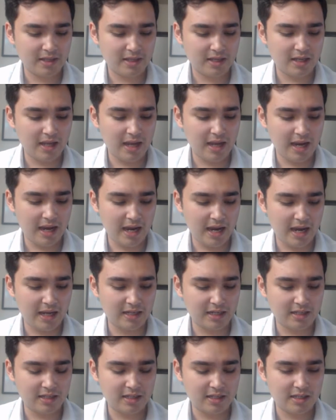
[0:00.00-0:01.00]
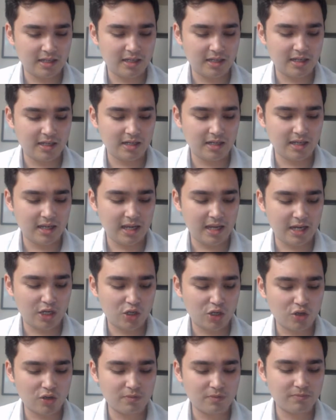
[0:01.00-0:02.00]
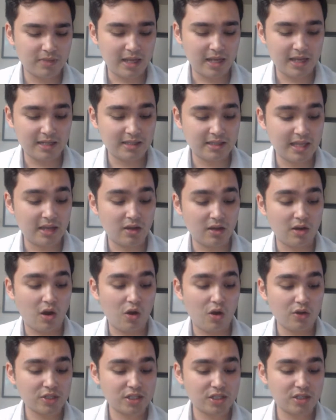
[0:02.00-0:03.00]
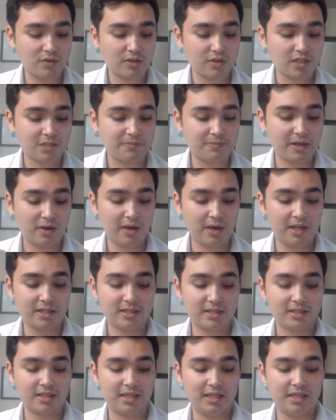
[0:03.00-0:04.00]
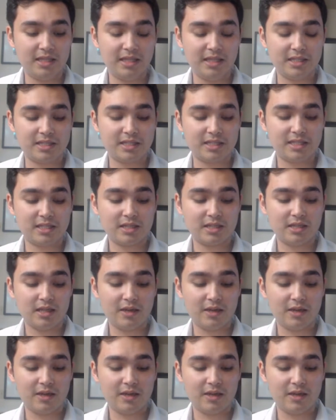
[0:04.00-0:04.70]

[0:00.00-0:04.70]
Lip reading: and they also experienced these